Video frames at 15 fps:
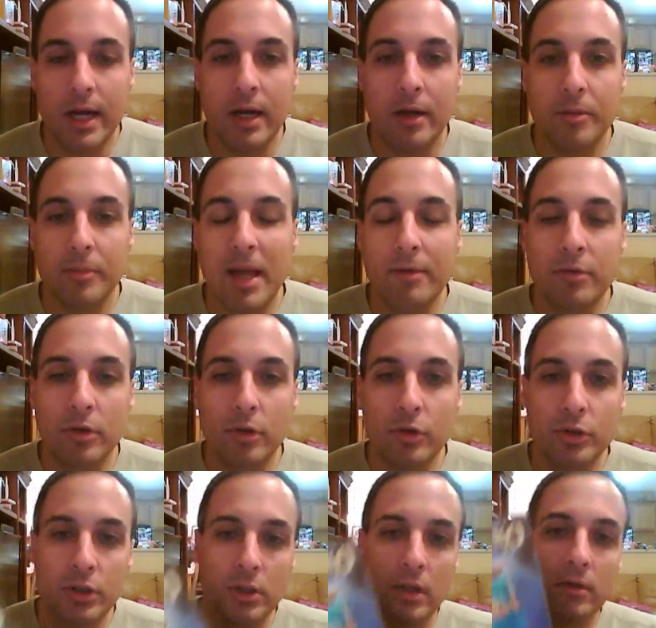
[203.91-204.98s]

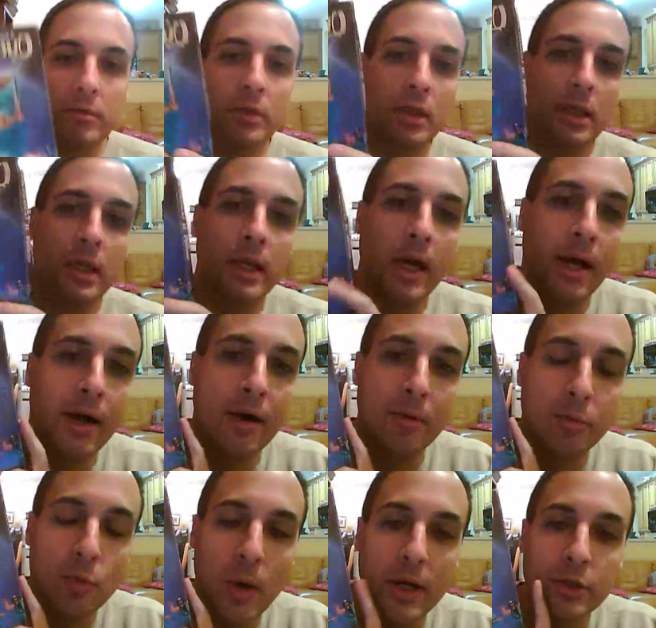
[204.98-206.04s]
evolution of the
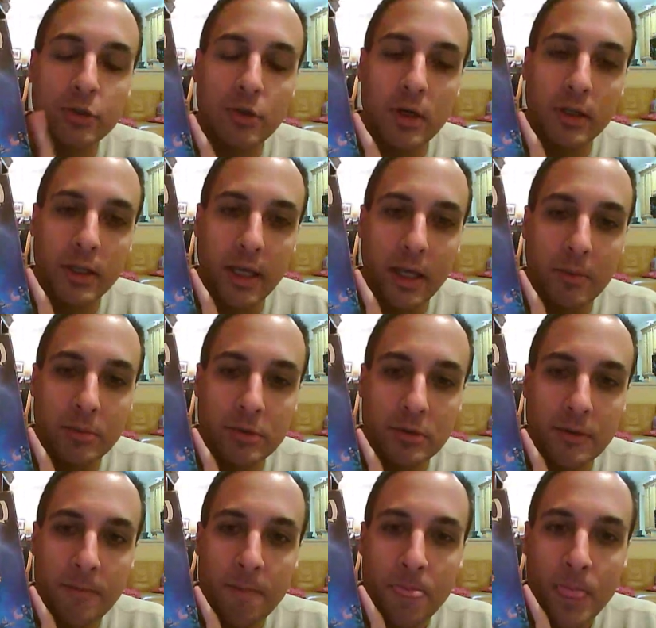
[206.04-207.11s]
Questron games.
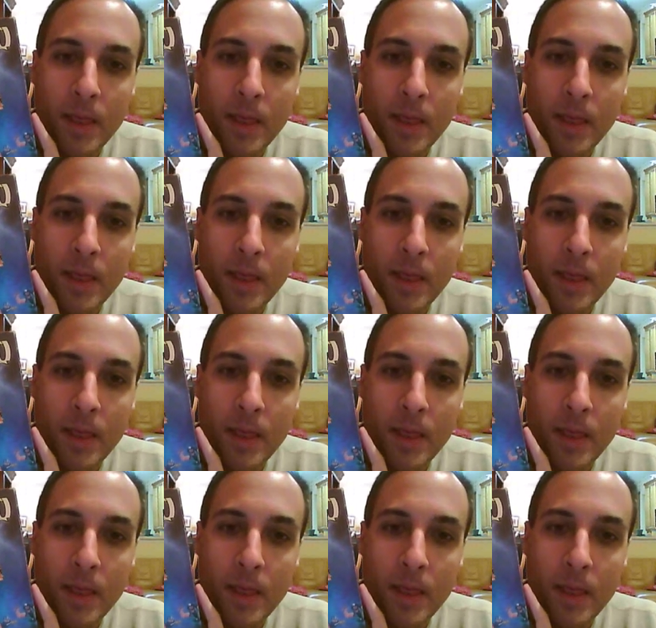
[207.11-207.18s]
